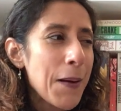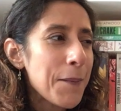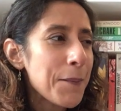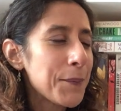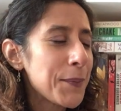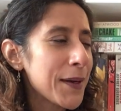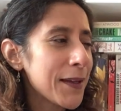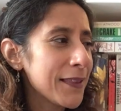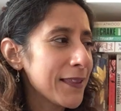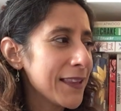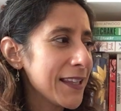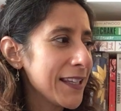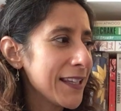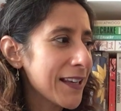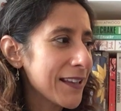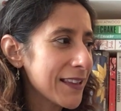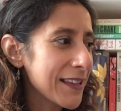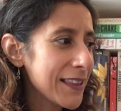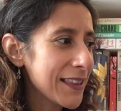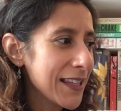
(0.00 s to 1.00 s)
But the
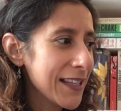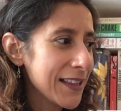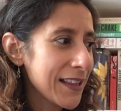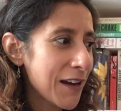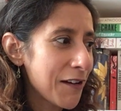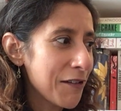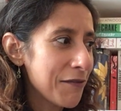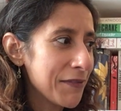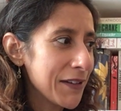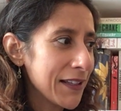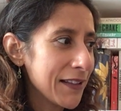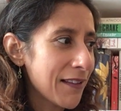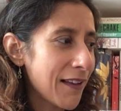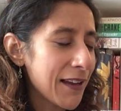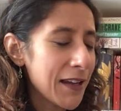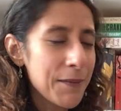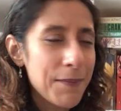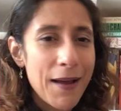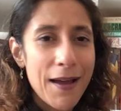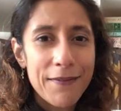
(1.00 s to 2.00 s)
other thing that I really
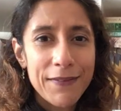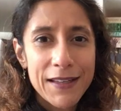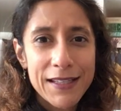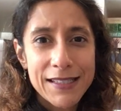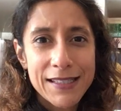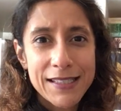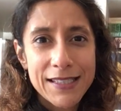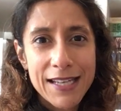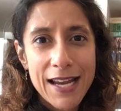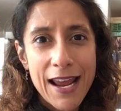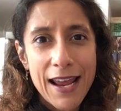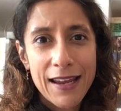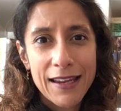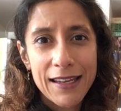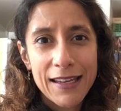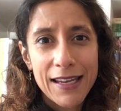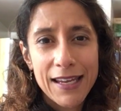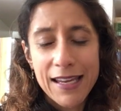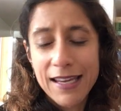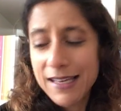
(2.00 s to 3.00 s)
like about this deck
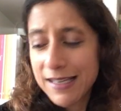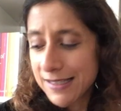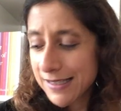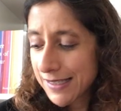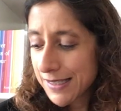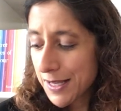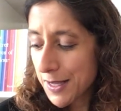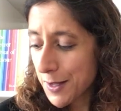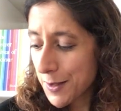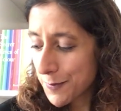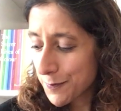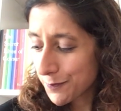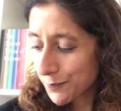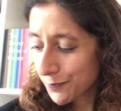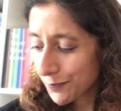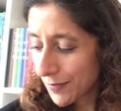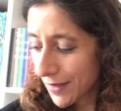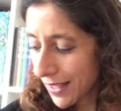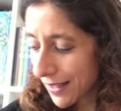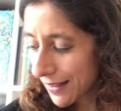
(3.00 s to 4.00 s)
is
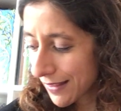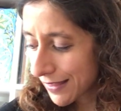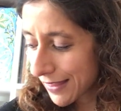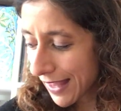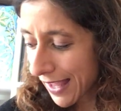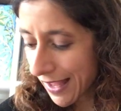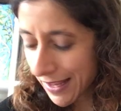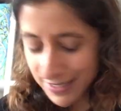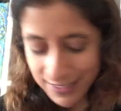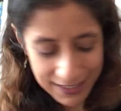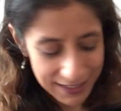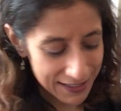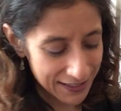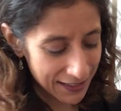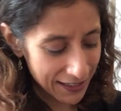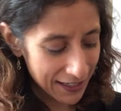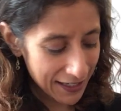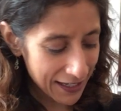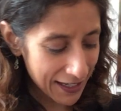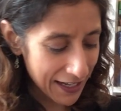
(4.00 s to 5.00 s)
that
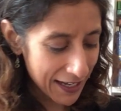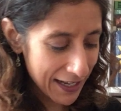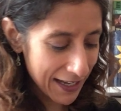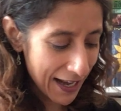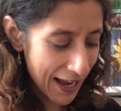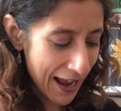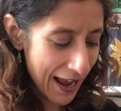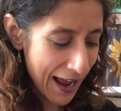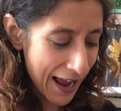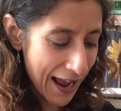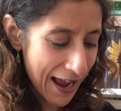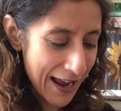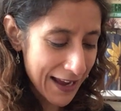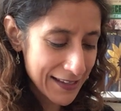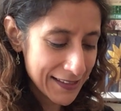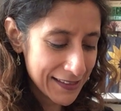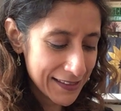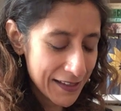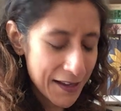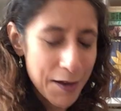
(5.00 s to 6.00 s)
it
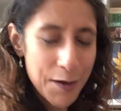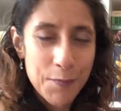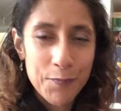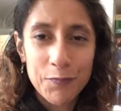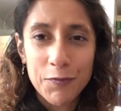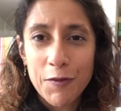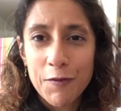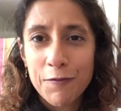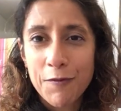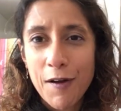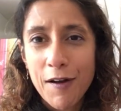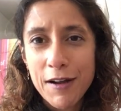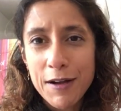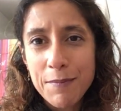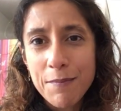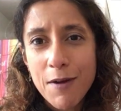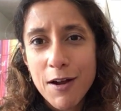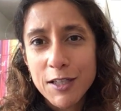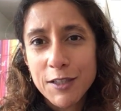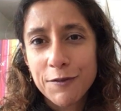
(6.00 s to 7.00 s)
has very
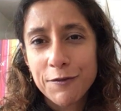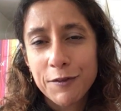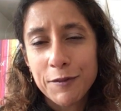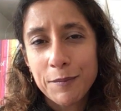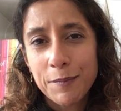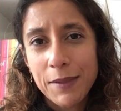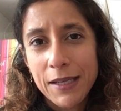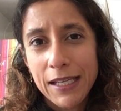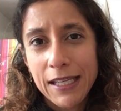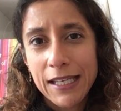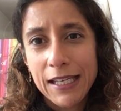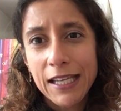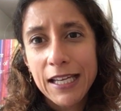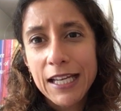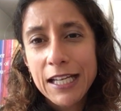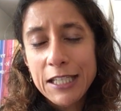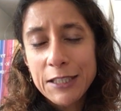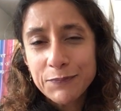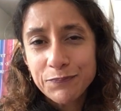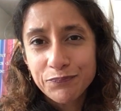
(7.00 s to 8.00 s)
much, for me,
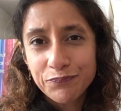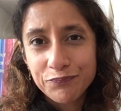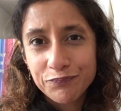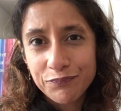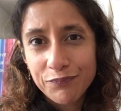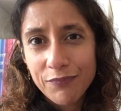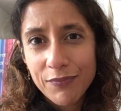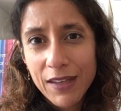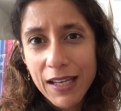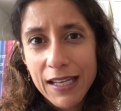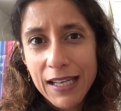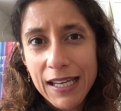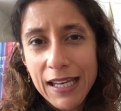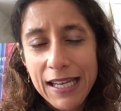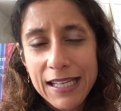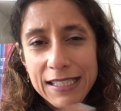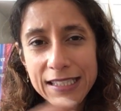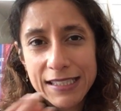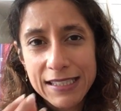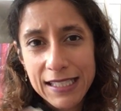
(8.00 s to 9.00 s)

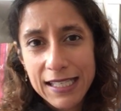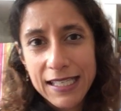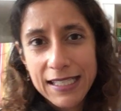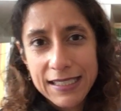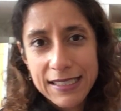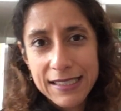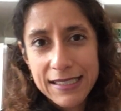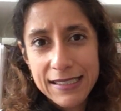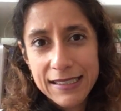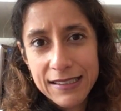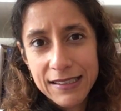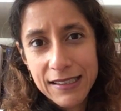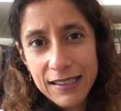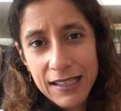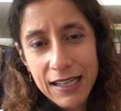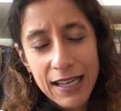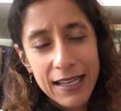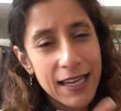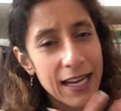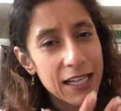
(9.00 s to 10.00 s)
it's
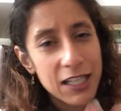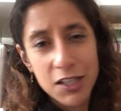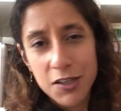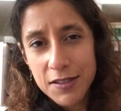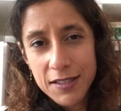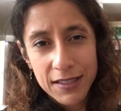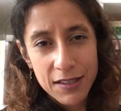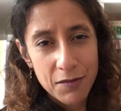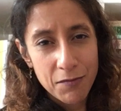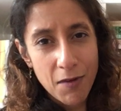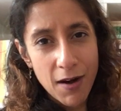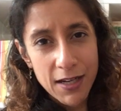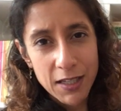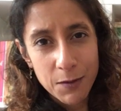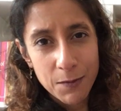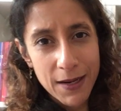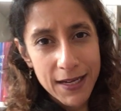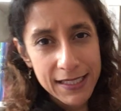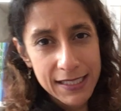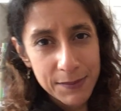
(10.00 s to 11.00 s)
again using the
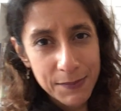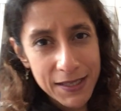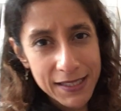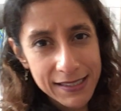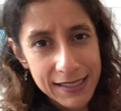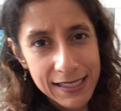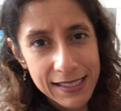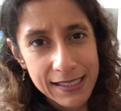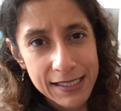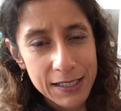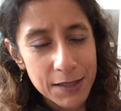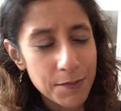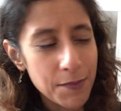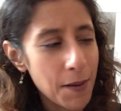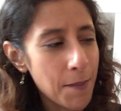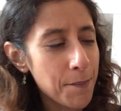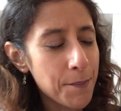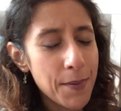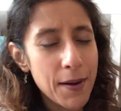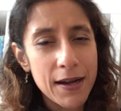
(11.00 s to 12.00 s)
Rider-Waite-Smith system,
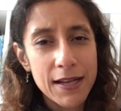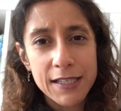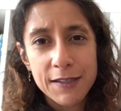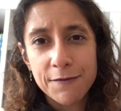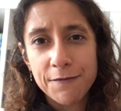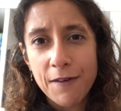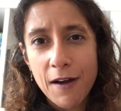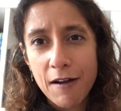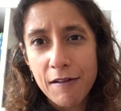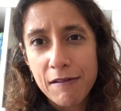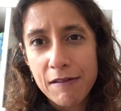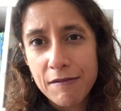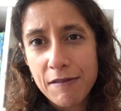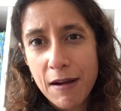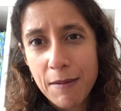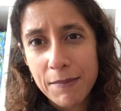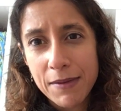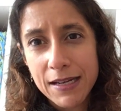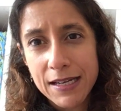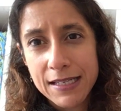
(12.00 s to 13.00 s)
but it's very
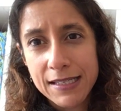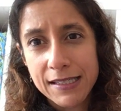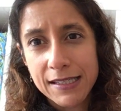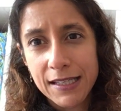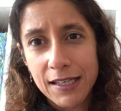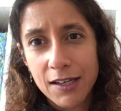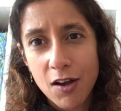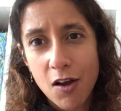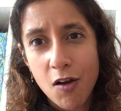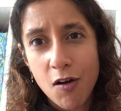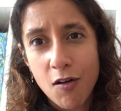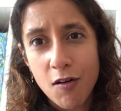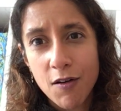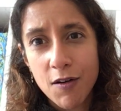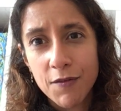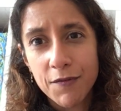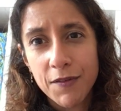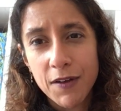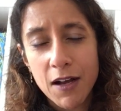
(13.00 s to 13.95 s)
reminiscent of,